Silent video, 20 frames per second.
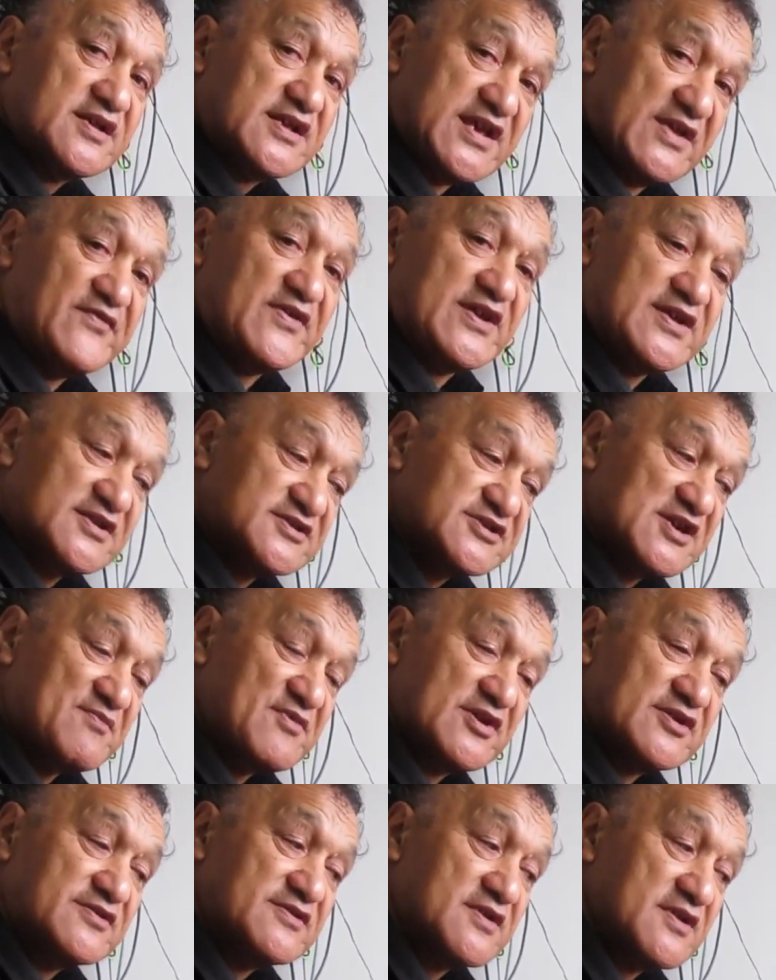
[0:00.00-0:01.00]
giving
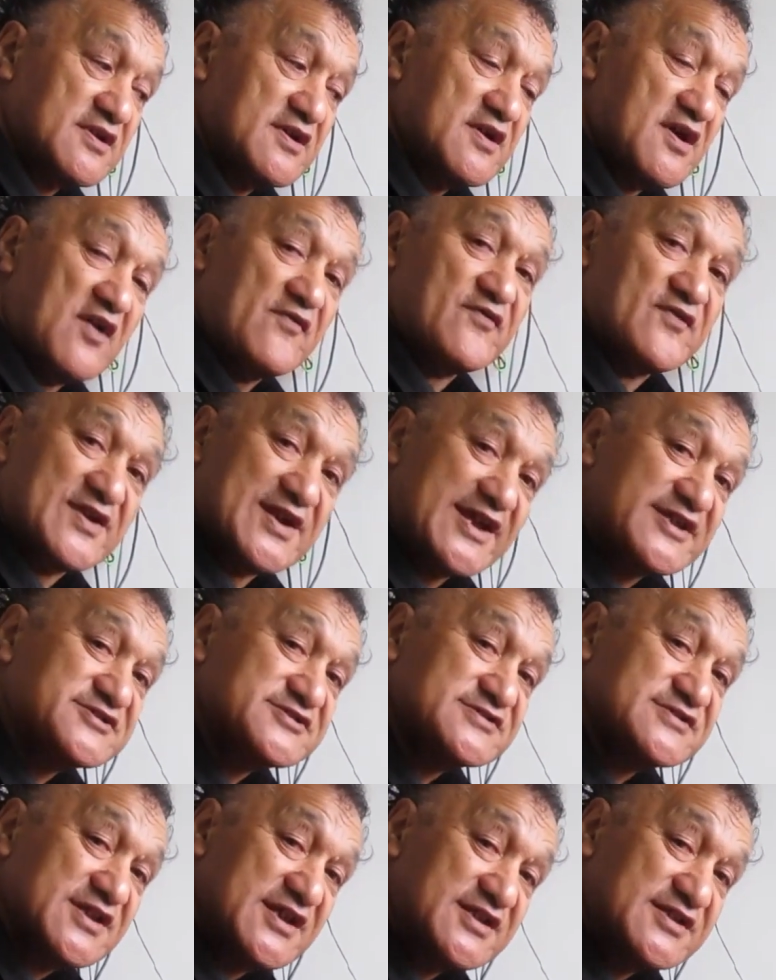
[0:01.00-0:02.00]
someone of less
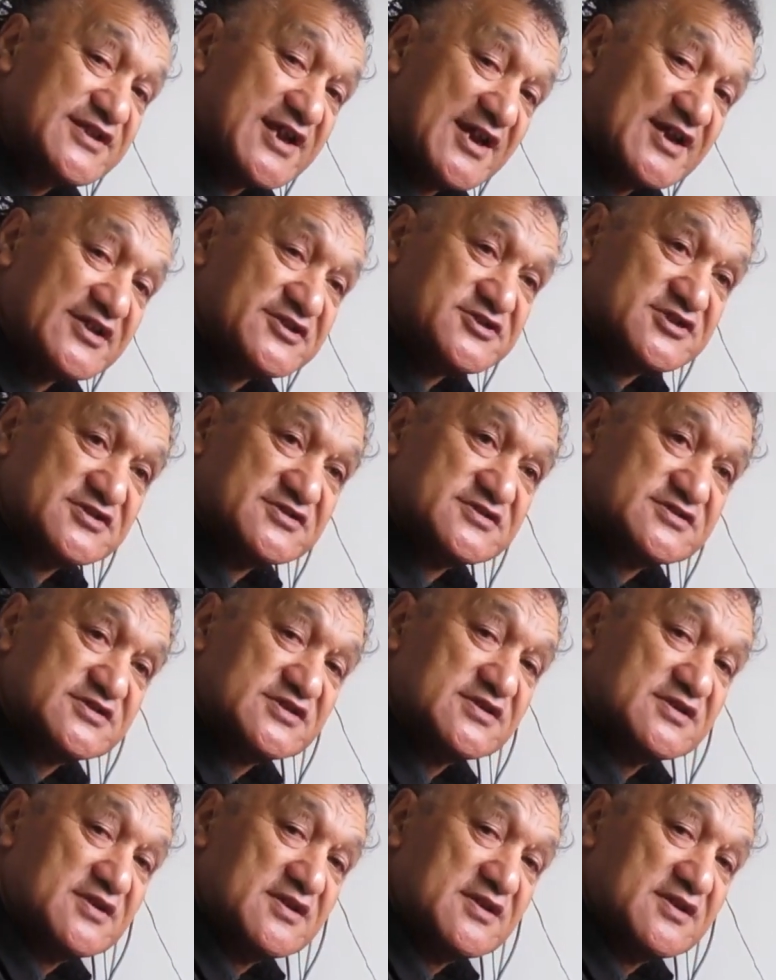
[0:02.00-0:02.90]
intelligence